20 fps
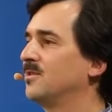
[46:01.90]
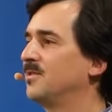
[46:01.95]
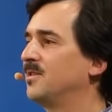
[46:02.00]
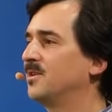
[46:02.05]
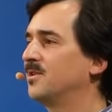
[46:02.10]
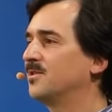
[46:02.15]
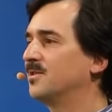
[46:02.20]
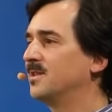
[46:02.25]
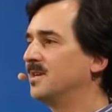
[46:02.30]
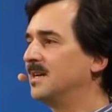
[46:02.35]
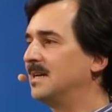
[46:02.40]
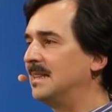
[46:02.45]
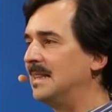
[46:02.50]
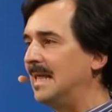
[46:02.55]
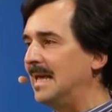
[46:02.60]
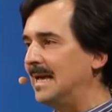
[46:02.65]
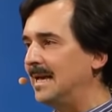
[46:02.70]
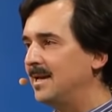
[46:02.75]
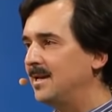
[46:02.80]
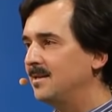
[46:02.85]
they're the
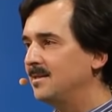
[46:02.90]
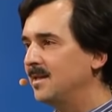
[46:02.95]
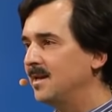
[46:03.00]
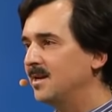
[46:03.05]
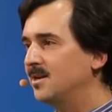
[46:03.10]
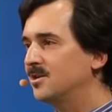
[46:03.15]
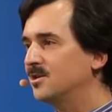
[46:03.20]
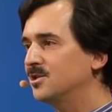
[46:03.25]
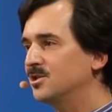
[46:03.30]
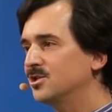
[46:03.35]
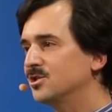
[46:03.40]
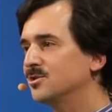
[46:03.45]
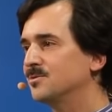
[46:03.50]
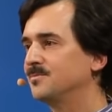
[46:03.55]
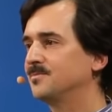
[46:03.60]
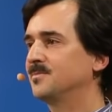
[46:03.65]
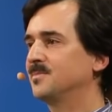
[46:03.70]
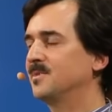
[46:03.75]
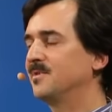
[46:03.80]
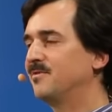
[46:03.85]
clay layers,
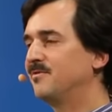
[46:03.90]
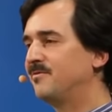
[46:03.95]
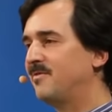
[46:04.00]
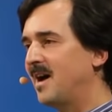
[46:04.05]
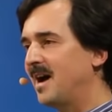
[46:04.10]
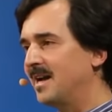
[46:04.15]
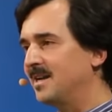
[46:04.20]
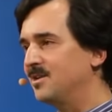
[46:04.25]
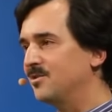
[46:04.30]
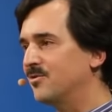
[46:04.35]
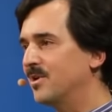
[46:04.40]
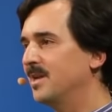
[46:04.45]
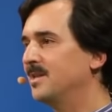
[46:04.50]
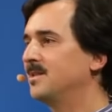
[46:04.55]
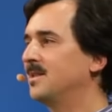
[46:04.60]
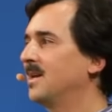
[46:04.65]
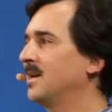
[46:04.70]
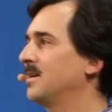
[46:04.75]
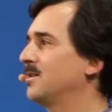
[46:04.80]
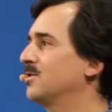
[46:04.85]
the
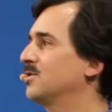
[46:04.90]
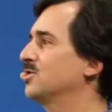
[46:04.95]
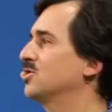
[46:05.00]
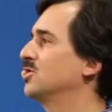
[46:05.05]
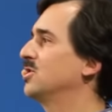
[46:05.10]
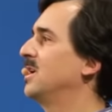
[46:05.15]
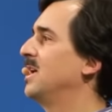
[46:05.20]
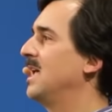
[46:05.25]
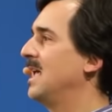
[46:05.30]
fine-grained layers,